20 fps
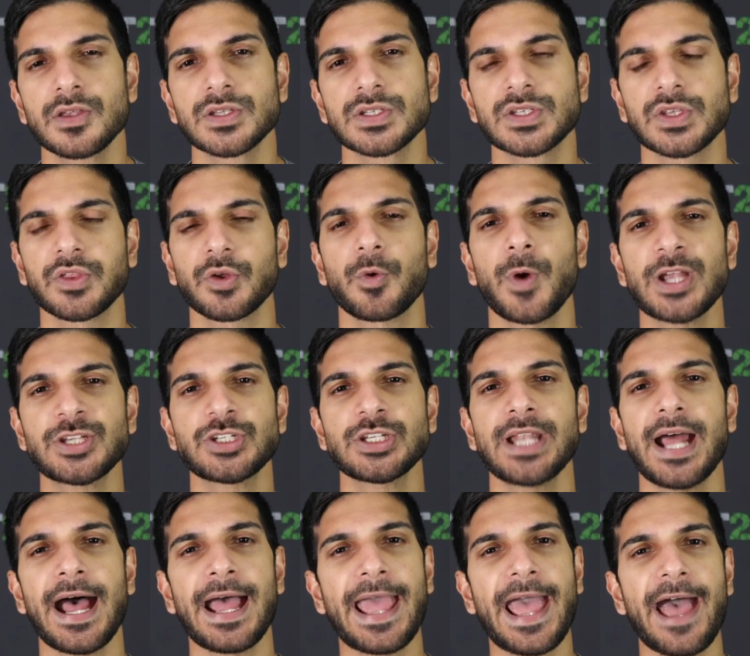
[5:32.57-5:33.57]
So the
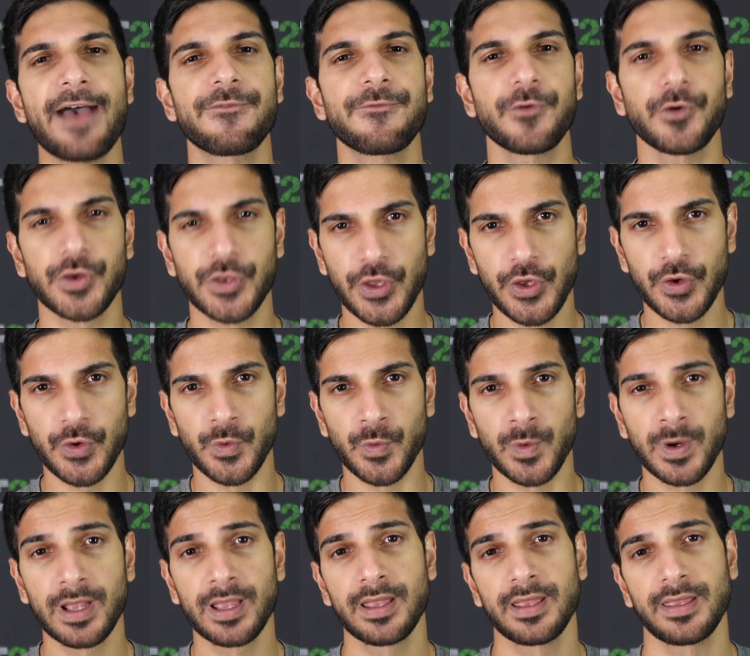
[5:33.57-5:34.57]
question I have for
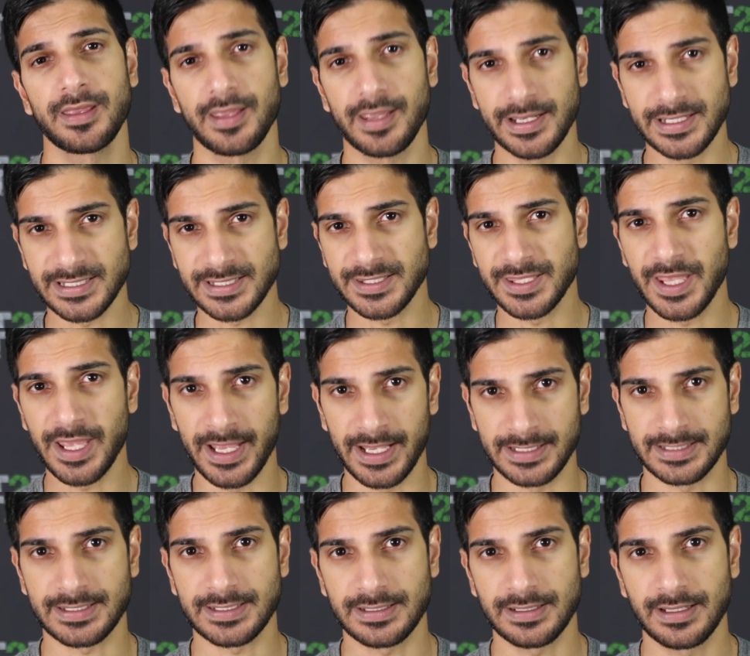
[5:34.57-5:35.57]
you is
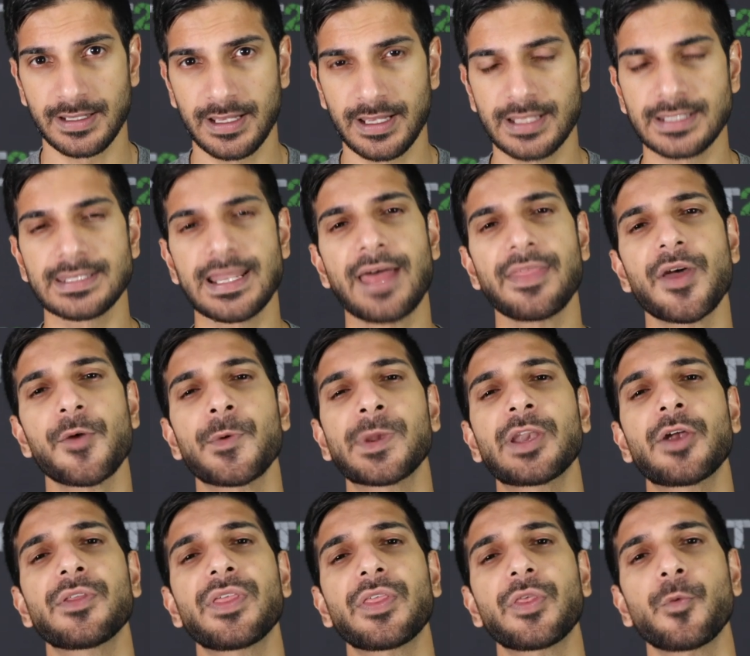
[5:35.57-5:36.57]
this. Now that we
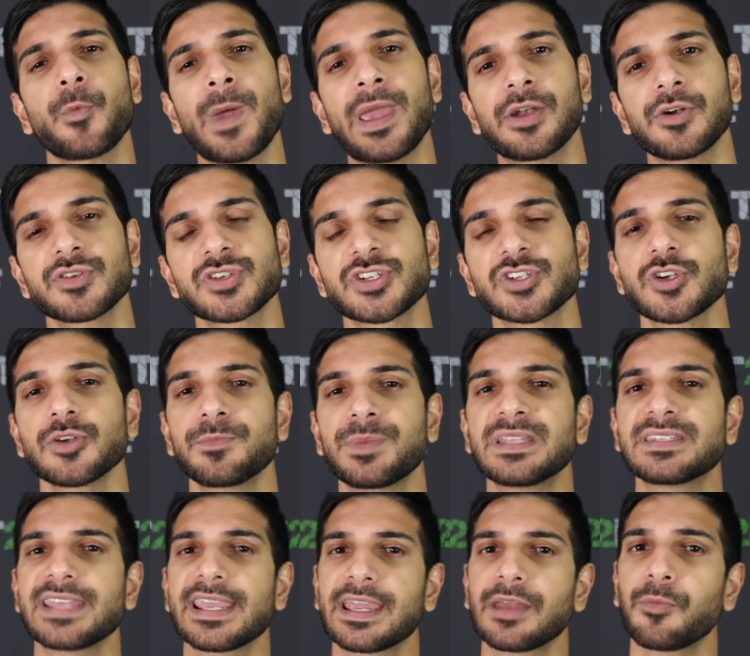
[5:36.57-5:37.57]
know that the Raiders should
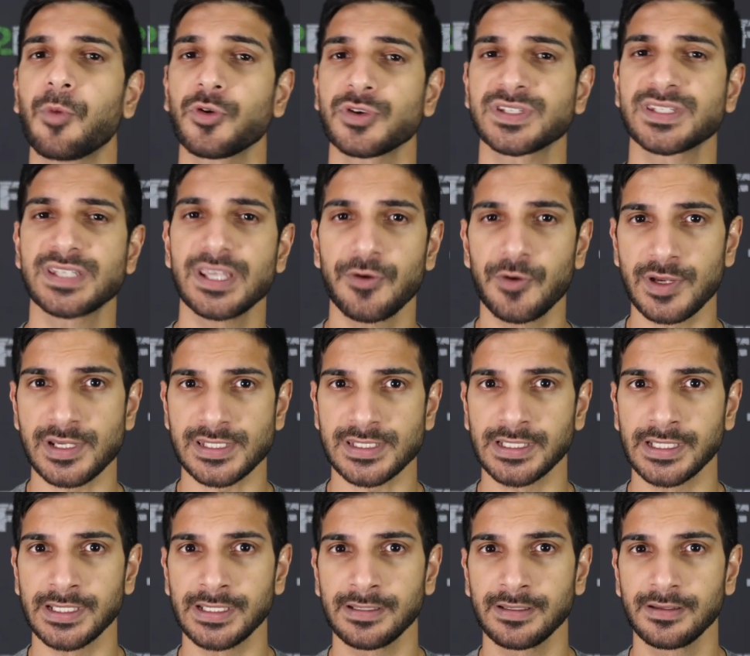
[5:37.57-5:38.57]
be taken more
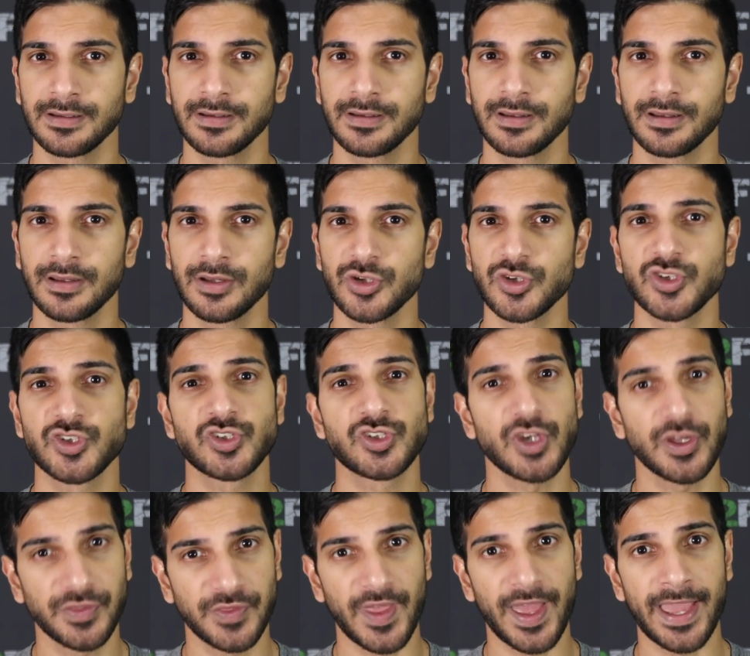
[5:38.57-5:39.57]
seriously,
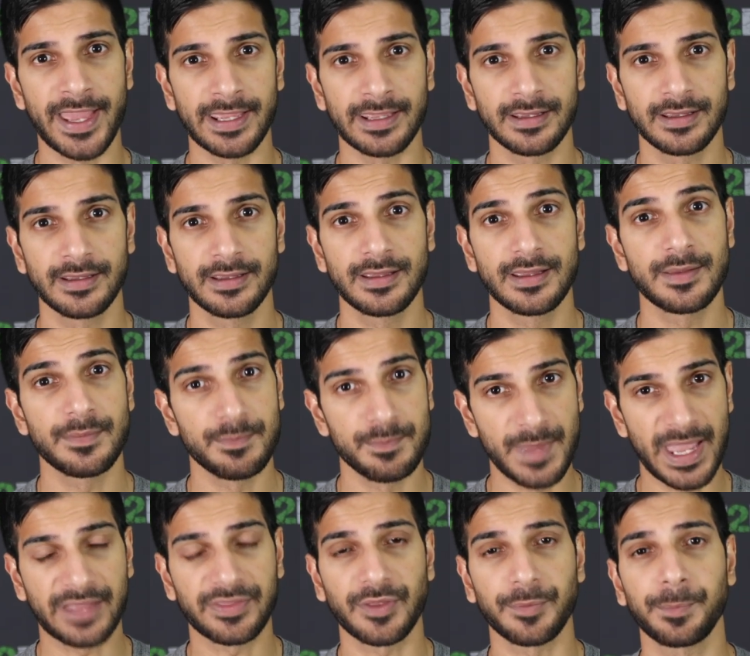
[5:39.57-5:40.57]
should they
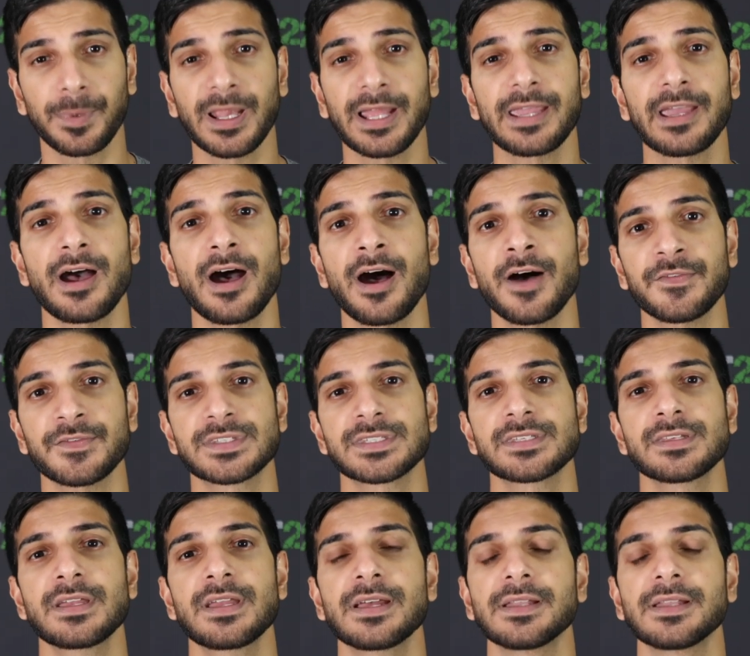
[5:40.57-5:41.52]
make the playoffs?